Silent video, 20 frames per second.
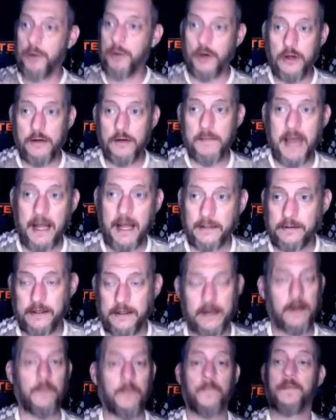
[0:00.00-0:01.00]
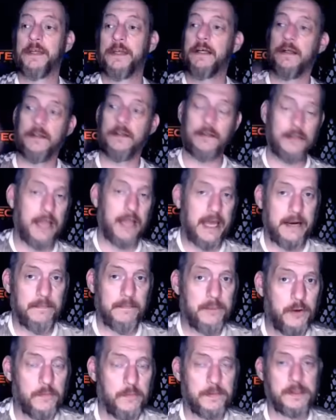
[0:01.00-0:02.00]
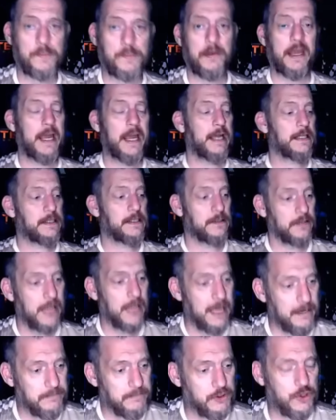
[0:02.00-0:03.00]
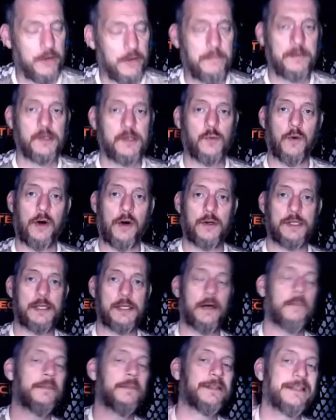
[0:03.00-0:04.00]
Put him out there. Let him poop his pants. Let him trip his words up.